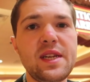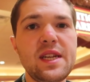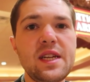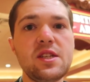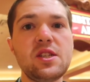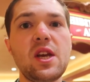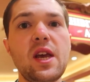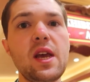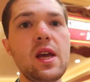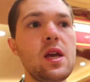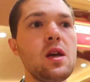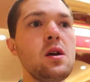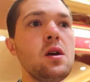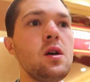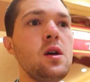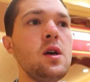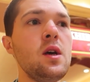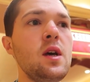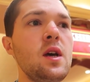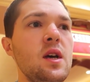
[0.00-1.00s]
DJ
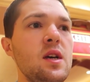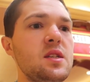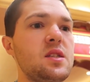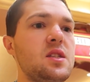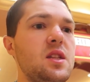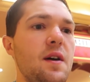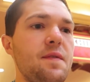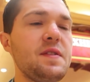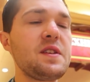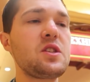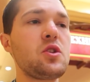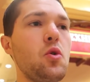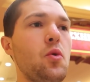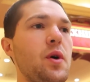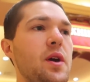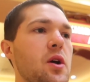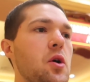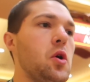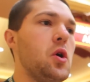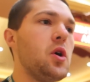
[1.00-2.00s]
stuff is going